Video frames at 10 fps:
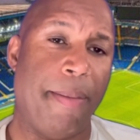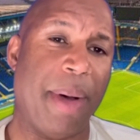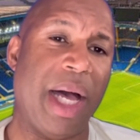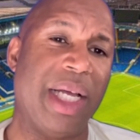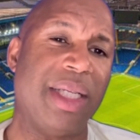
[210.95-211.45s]

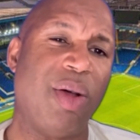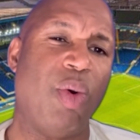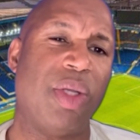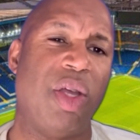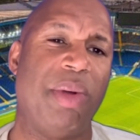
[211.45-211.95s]
But it's not
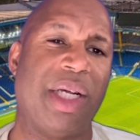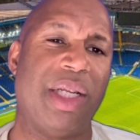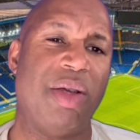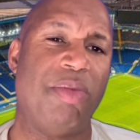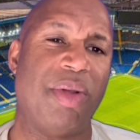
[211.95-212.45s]
all doom and
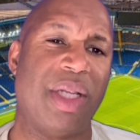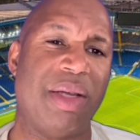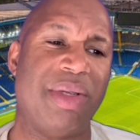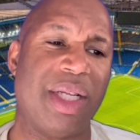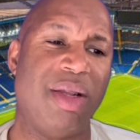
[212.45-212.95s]
gloom.
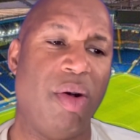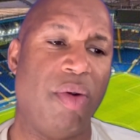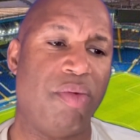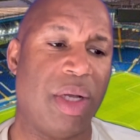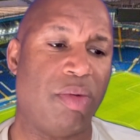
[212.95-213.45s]
There is a lot
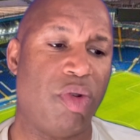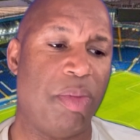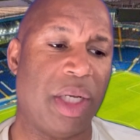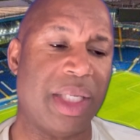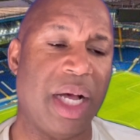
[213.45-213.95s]
of wriggle room,
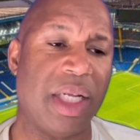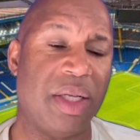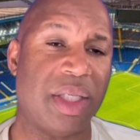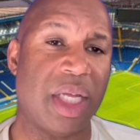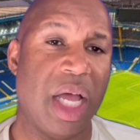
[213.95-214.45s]
because out of
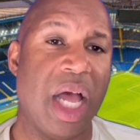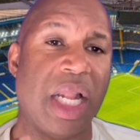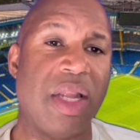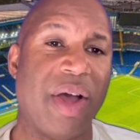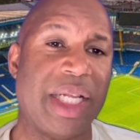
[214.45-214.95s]
those
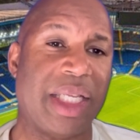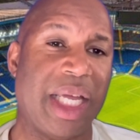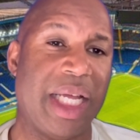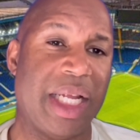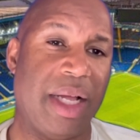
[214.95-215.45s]

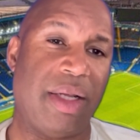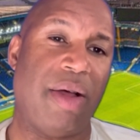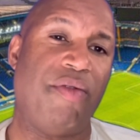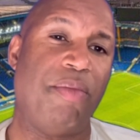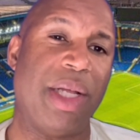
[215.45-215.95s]
19 that
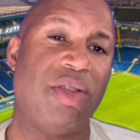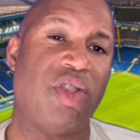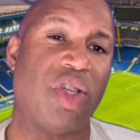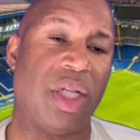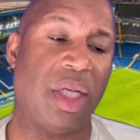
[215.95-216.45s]
I've
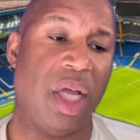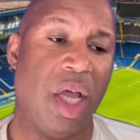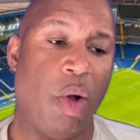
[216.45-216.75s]
mentioned,